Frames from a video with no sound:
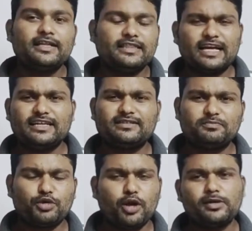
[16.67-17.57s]
That
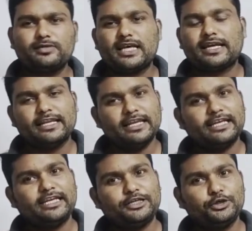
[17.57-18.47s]
problems are
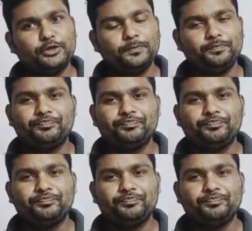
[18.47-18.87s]
related to